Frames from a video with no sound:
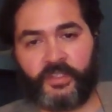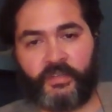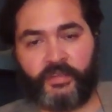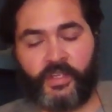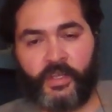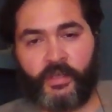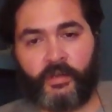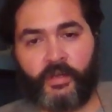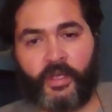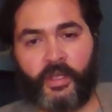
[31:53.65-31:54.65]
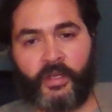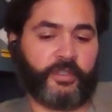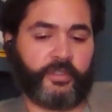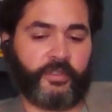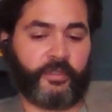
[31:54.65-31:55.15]
every year and
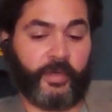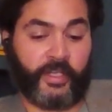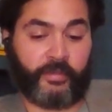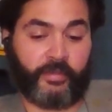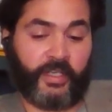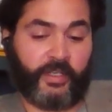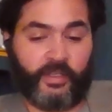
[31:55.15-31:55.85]
their directory.